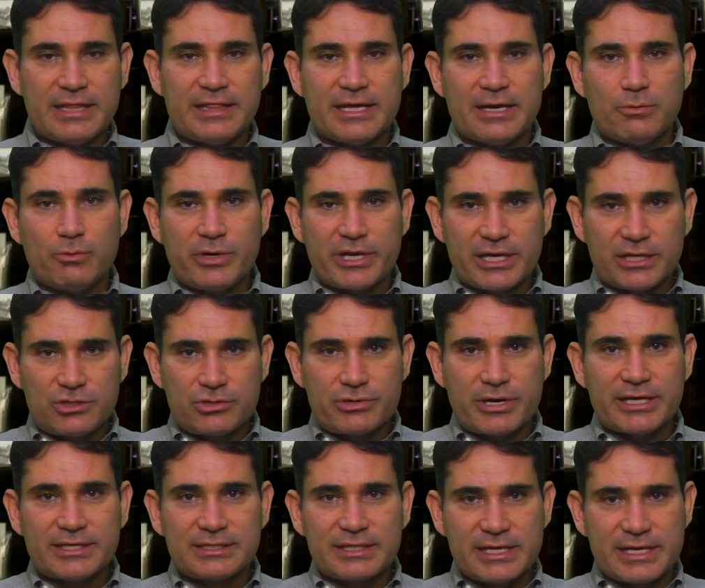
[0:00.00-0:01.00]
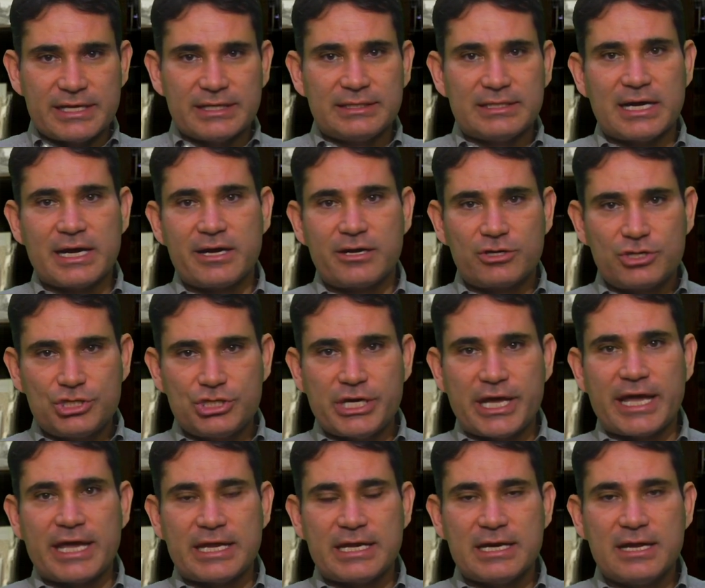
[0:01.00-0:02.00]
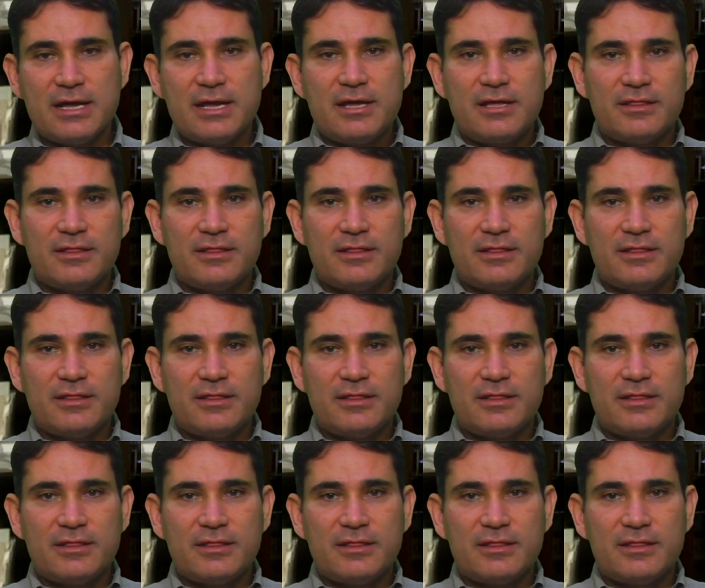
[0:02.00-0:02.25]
and that we address the entire chain.